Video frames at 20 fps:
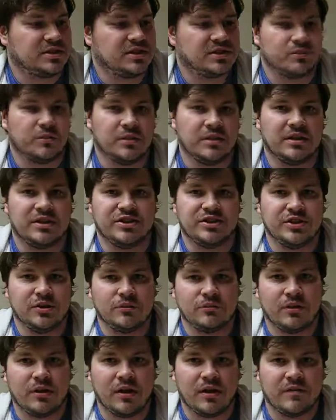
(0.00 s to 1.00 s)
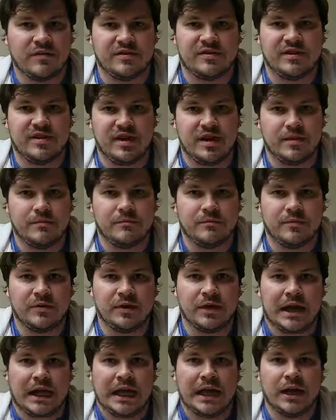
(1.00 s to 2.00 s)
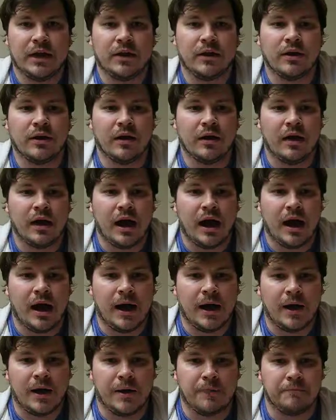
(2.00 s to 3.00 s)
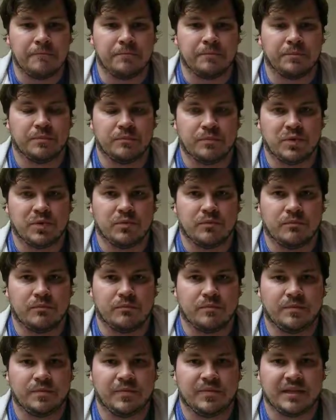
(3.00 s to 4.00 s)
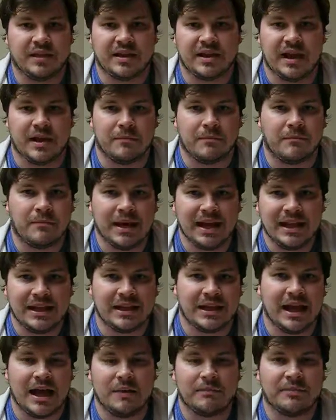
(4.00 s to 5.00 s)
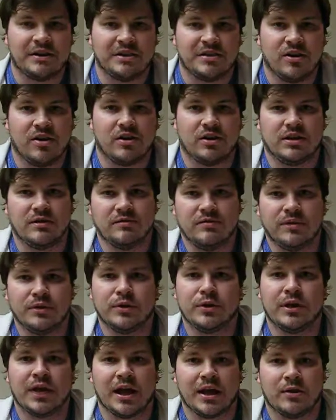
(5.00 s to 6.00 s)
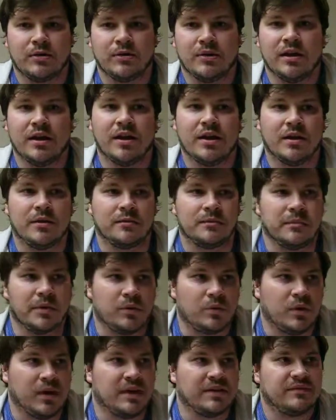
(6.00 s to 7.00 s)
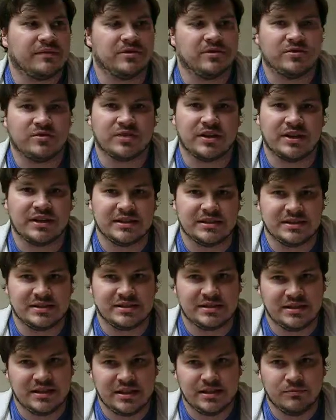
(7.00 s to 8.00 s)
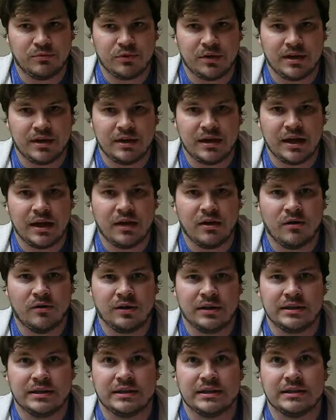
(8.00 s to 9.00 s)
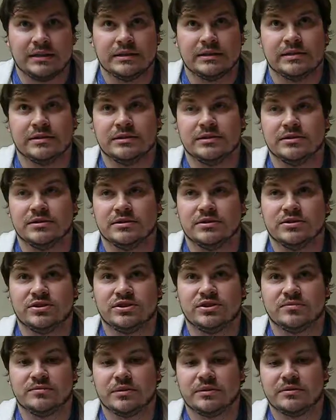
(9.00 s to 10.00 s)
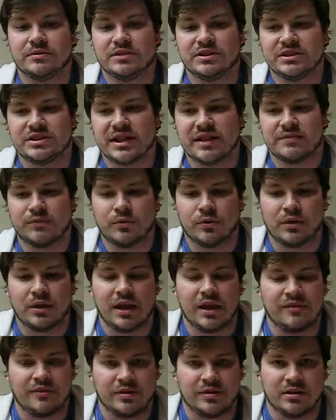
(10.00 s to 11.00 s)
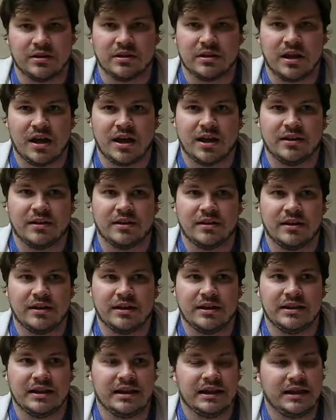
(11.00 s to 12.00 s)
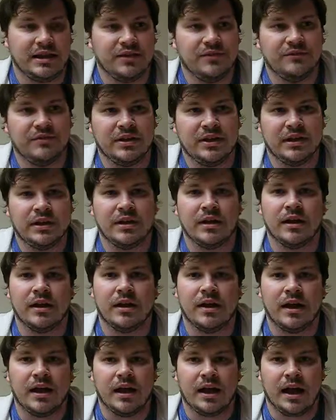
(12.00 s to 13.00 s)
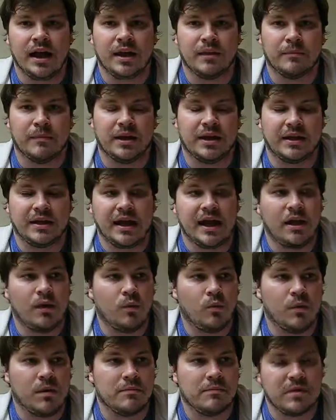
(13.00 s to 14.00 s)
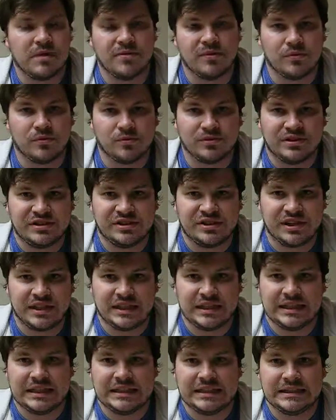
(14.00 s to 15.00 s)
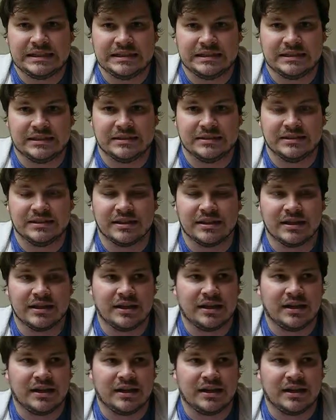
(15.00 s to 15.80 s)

Just want to let you know right off the top here, I might not be talking very loud. My wife is trying to sleep right now. It is probably just after 11 o'clock in the evening, and my now 1-month-old son, he is